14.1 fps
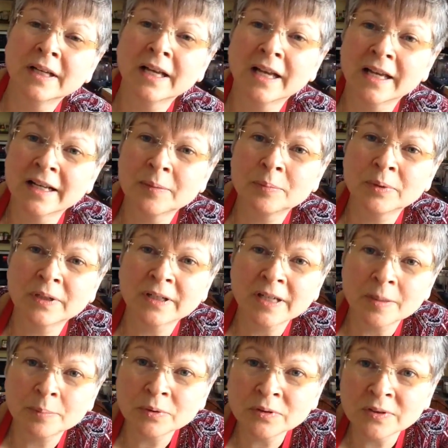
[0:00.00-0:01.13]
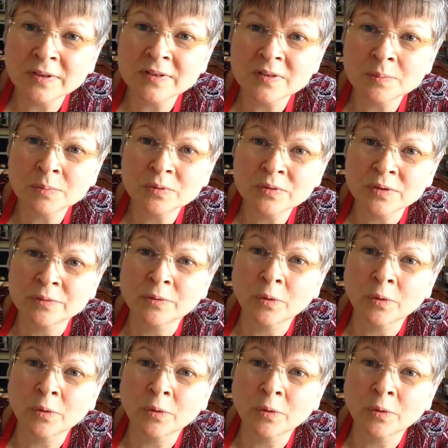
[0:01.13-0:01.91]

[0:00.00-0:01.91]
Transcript: and I put a couple teaspoons of